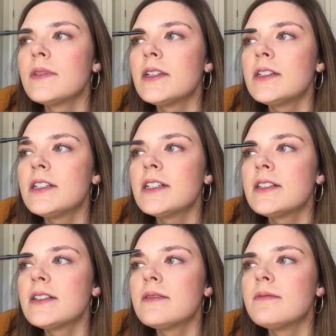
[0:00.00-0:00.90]
is
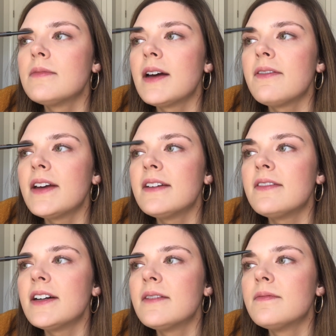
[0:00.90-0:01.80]
just my
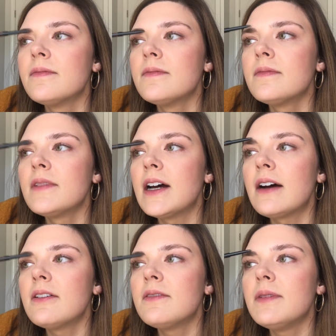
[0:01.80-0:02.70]
favorite. I
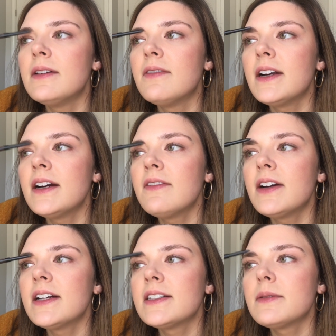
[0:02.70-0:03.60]
would be very,
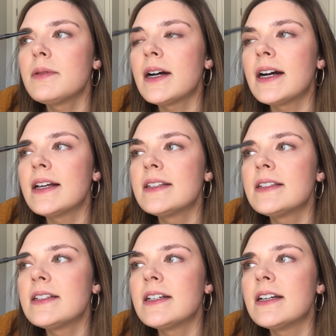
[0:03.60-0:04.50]
very
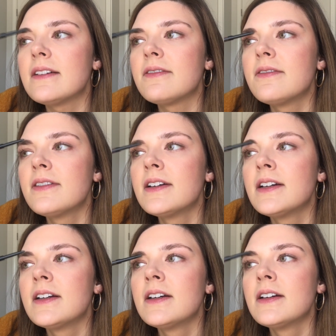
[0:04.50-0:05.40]
surprised if
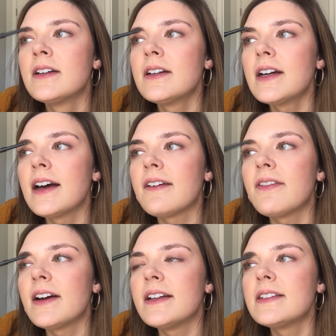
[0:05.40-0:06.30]
I
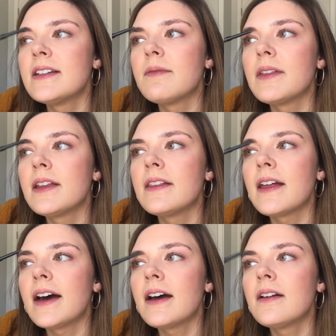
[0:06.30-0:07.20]
find something
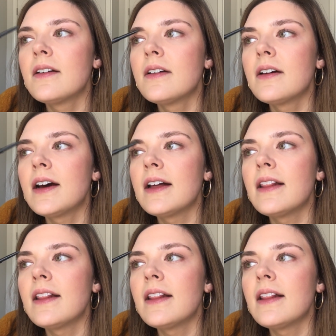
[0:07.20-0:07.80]
that I